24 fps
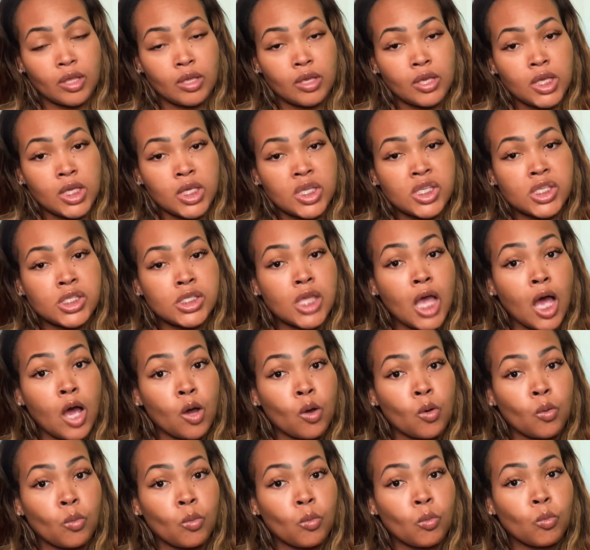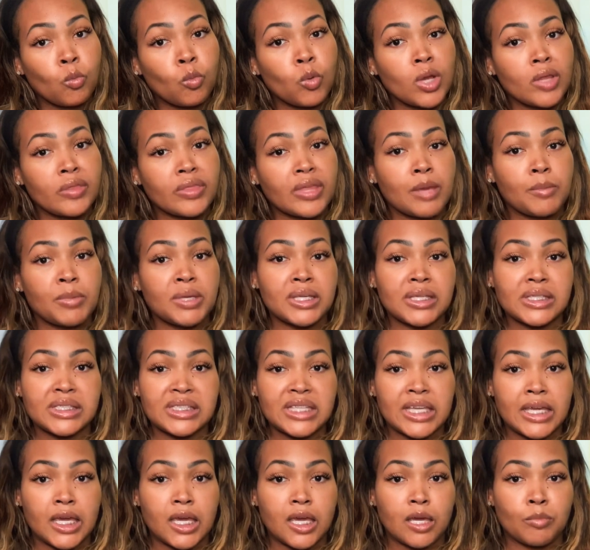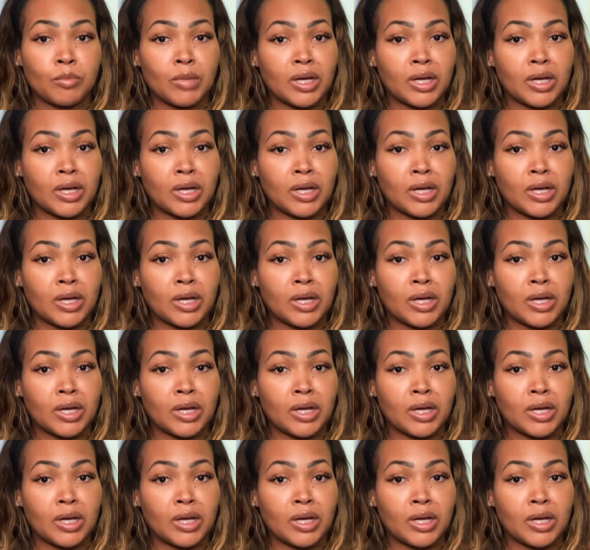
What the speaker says: So, with that being said,